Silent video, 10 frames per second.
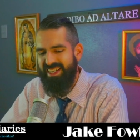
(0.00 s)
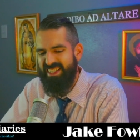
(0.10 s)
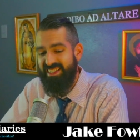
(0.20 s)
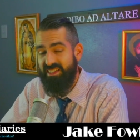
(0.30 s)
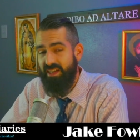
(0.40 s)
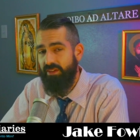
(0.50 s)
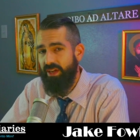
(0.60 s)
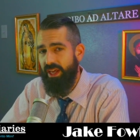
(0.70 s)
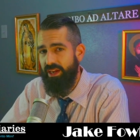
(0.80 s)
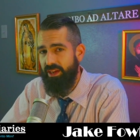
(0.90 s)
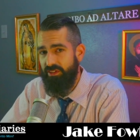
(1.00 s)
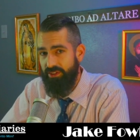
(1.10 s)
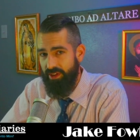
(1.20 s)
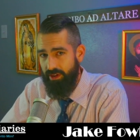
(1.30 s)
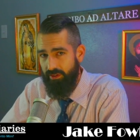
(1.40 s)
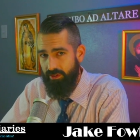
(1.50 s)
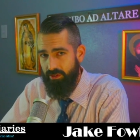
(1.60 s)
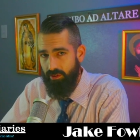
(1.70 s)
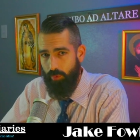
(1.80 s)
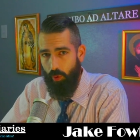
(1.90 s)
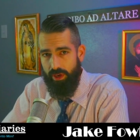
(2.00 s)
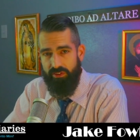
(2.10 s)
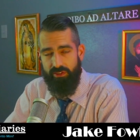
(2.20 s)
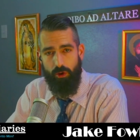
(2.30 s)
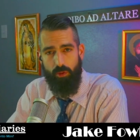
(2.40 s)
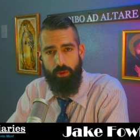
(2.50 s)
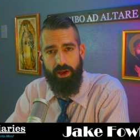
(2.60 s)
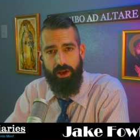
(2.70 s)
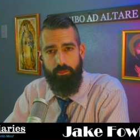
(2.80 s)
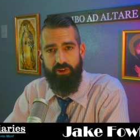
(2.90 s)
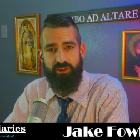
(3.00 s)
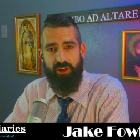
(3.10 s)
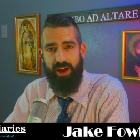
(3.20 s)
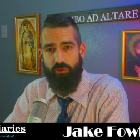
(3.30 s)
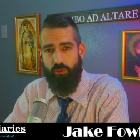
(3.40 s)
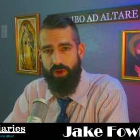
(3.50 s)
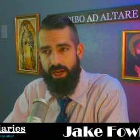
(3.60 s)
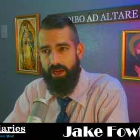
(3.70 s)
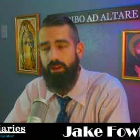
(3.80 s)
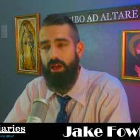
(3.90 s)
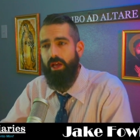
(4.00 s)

786, appointed so by Empress Irene.